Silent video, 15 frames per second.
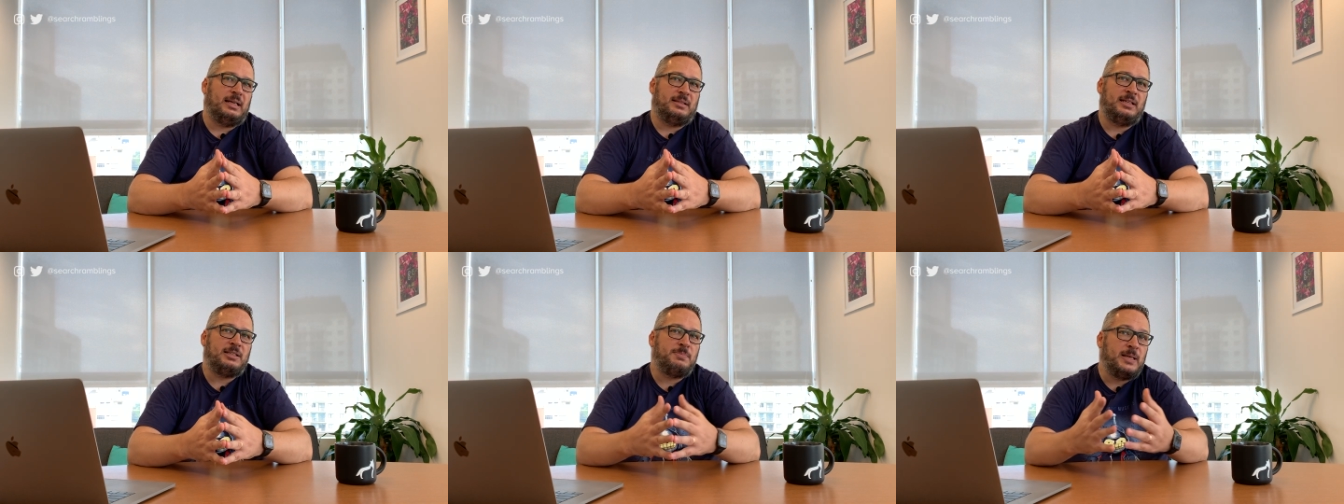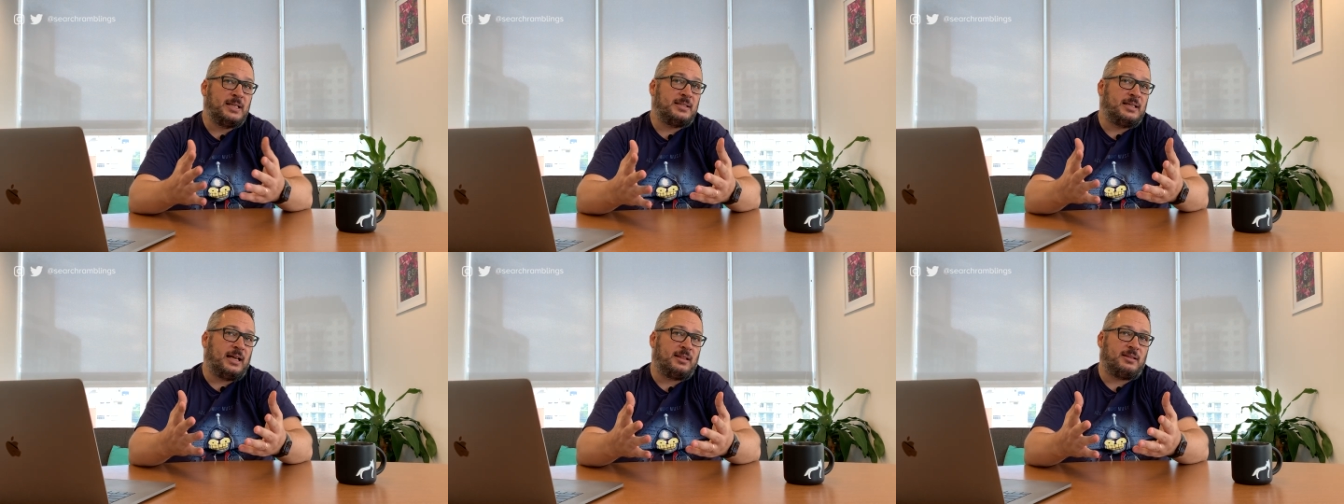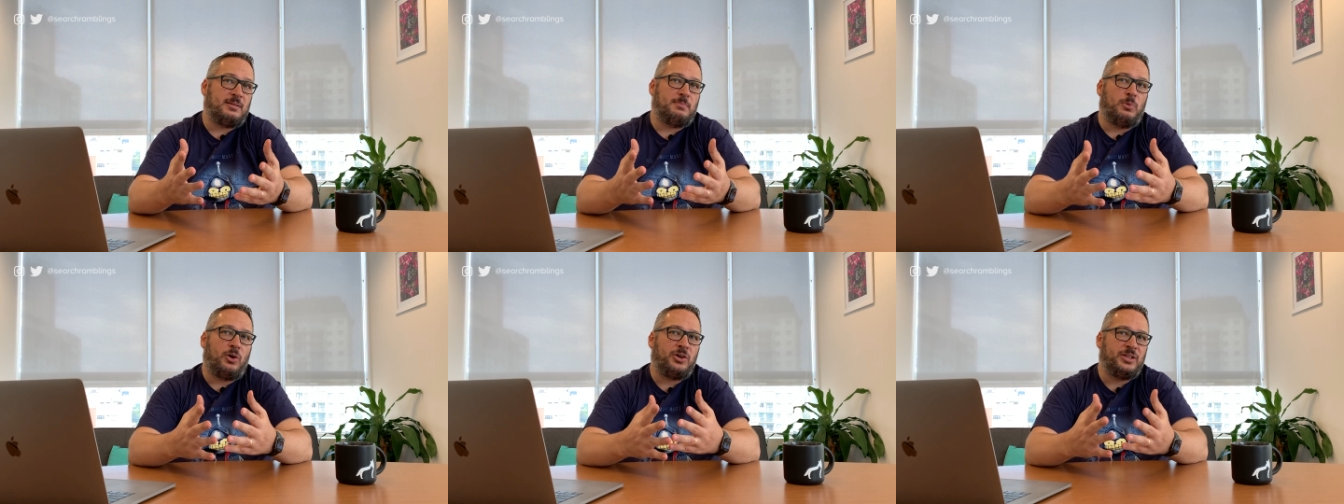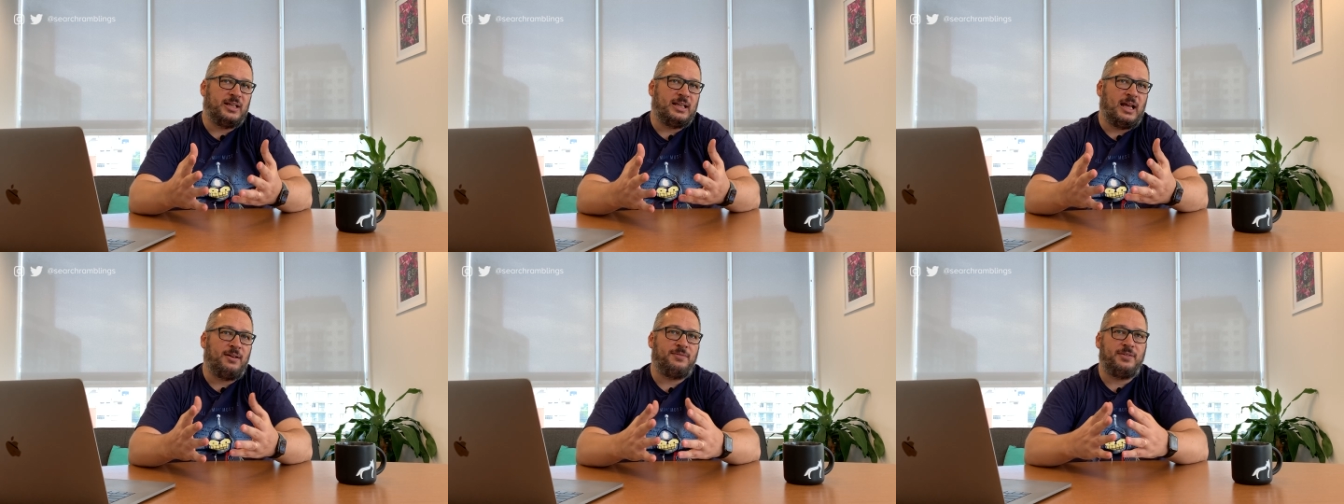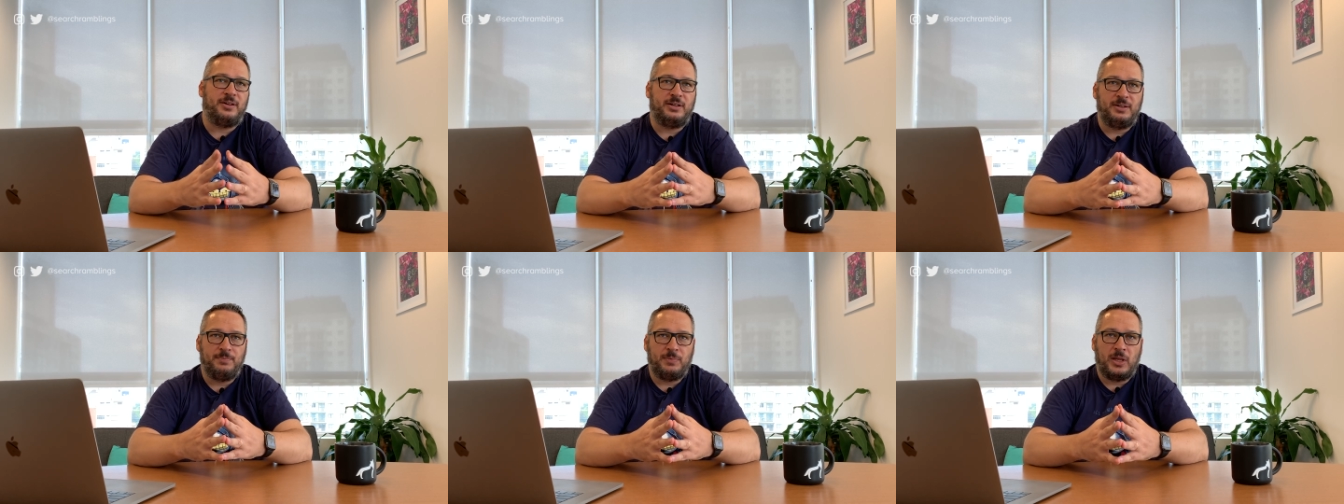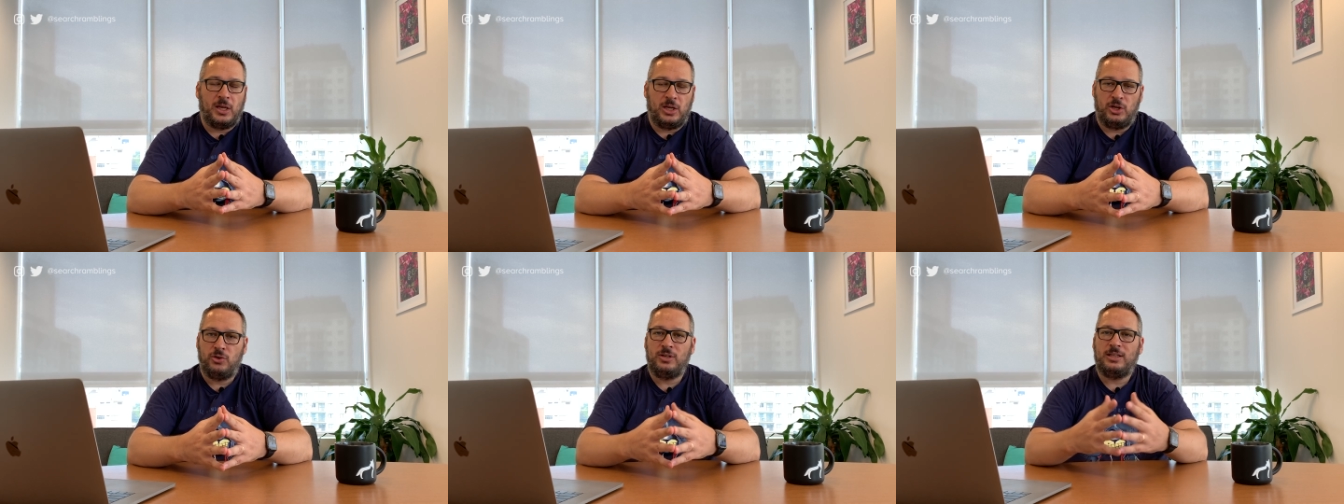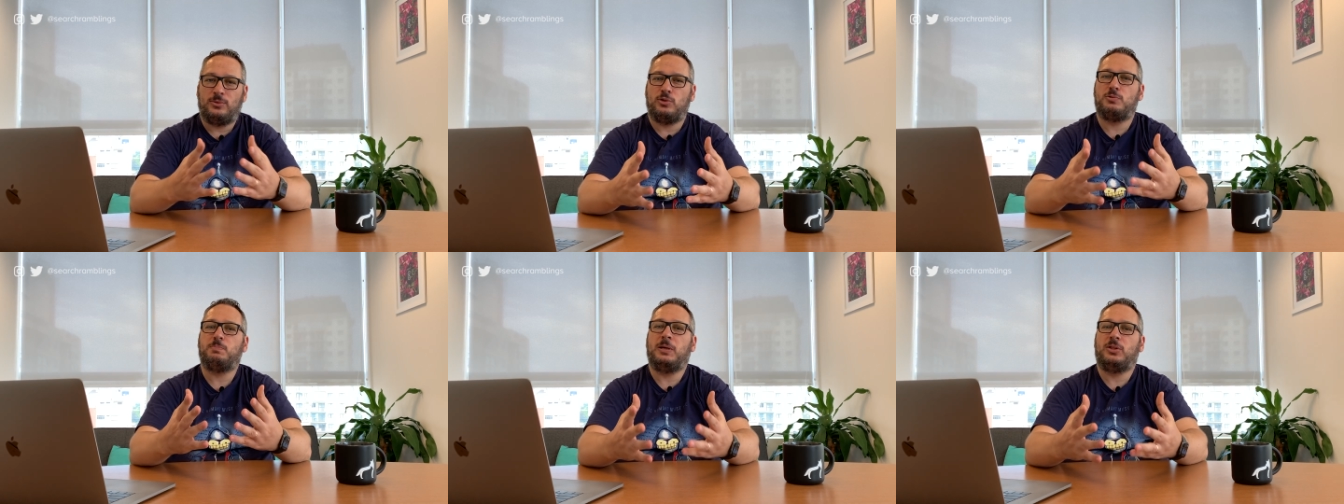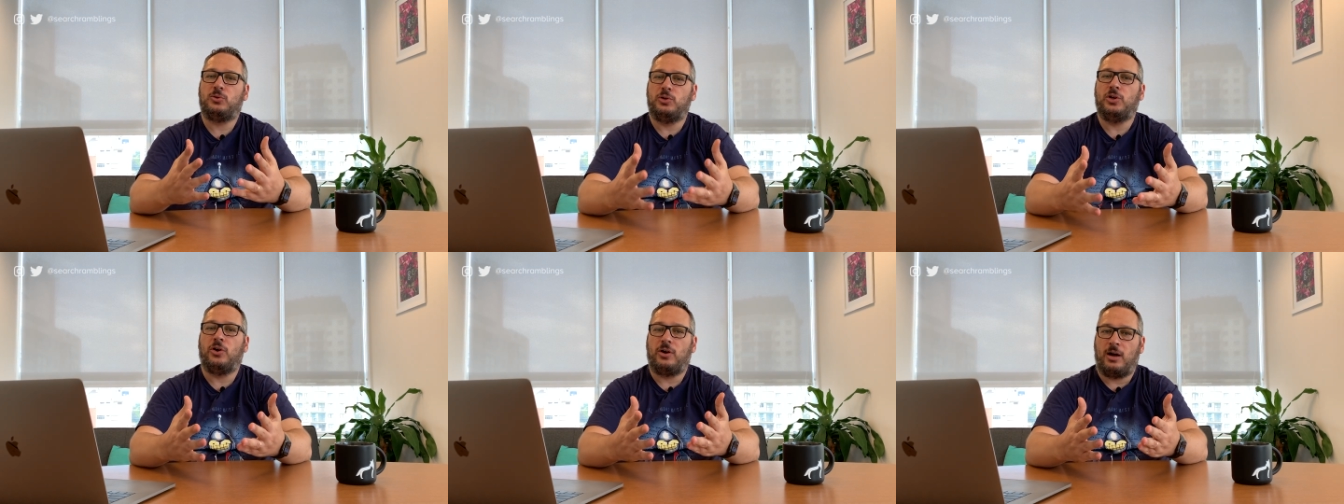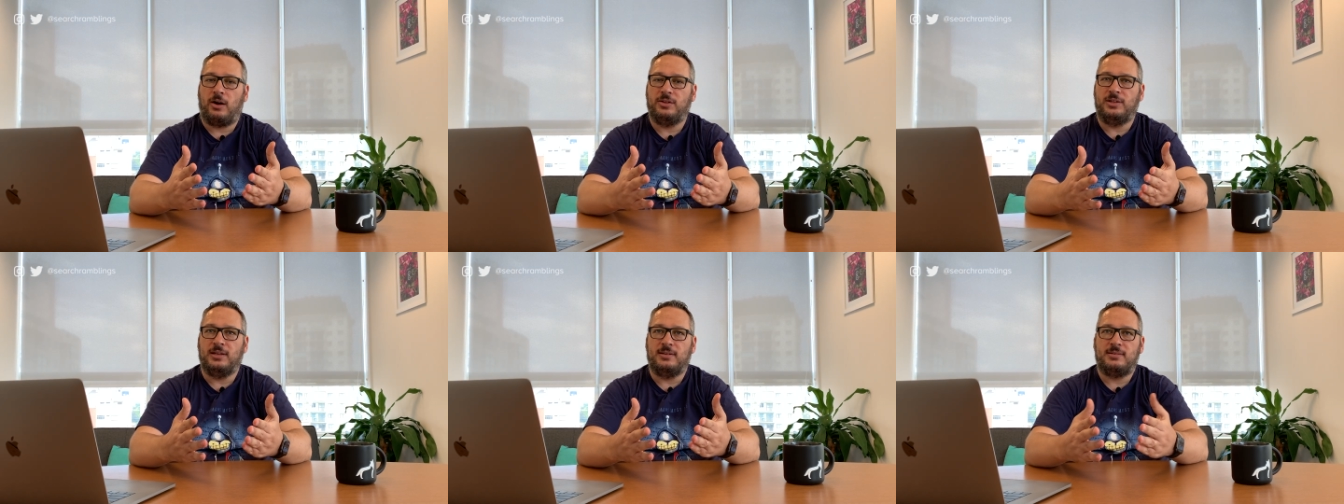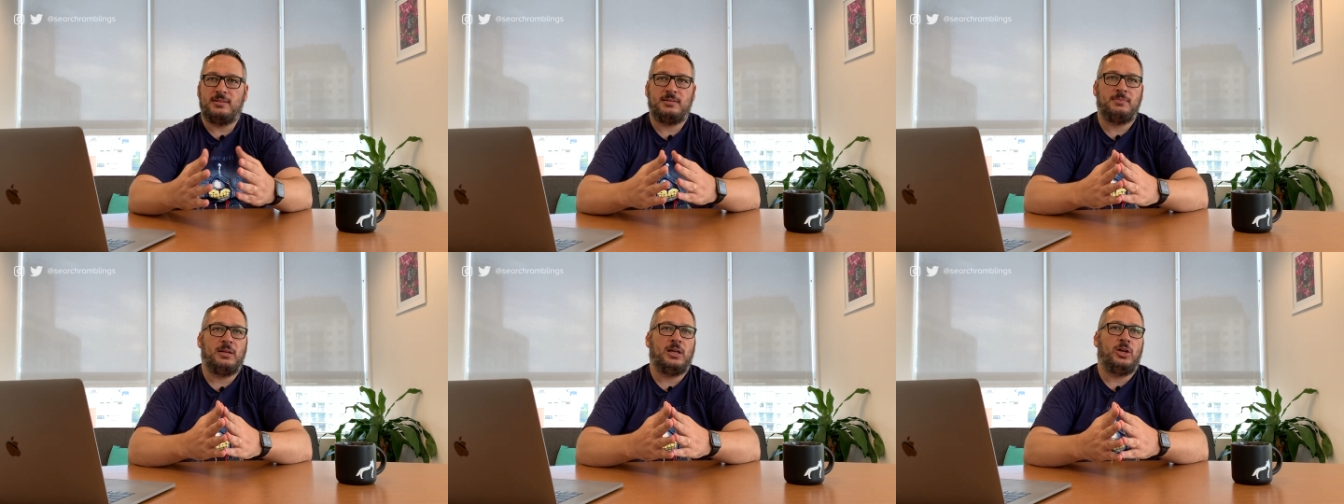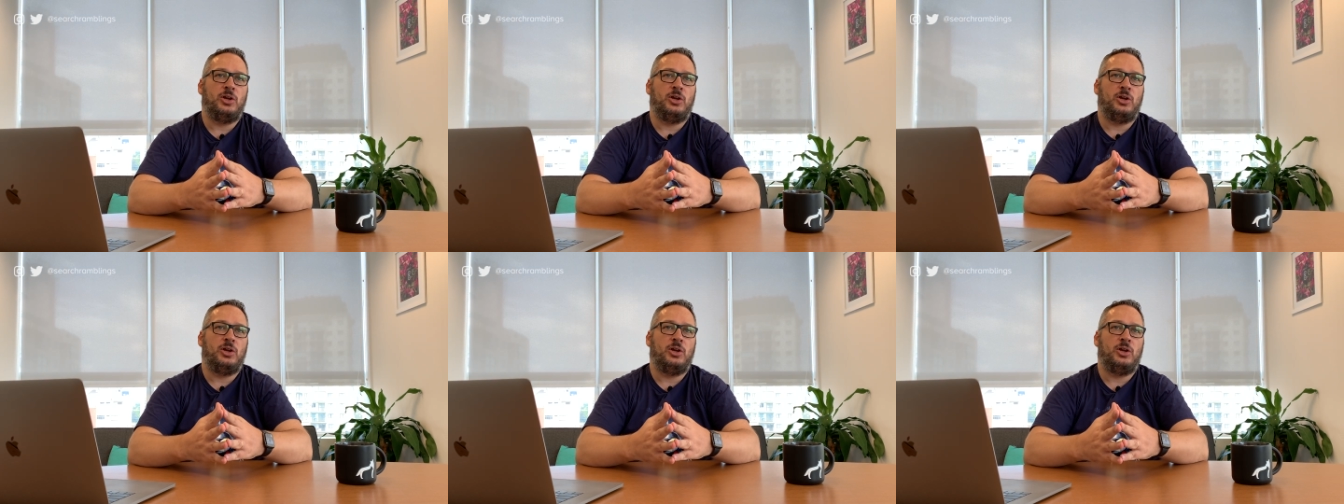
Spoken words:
This means that more than ever, you need to speak to your audience.